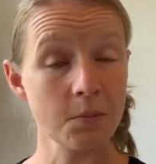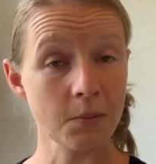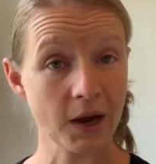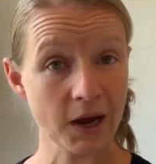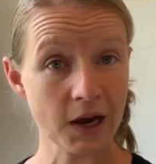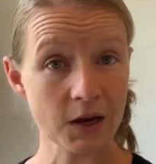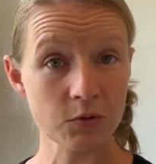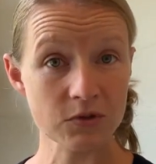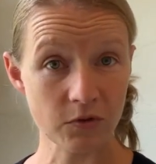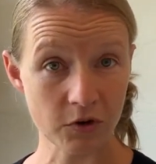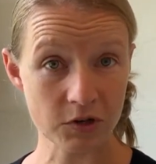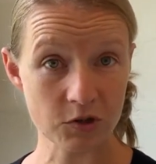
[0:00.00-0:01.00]
My eye
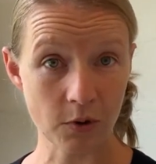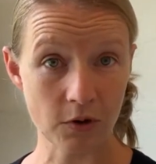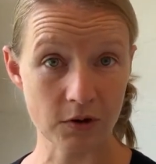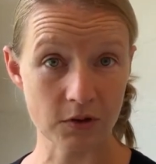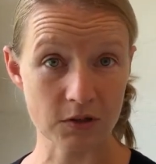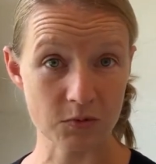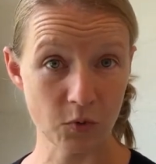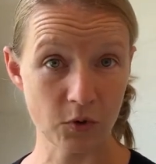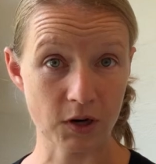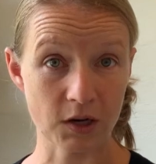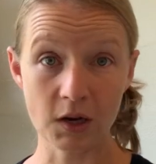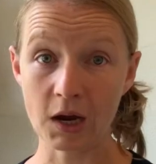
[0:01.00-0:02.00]
was very swollen this
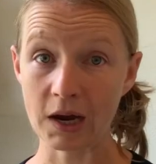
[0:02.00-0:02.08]
morning.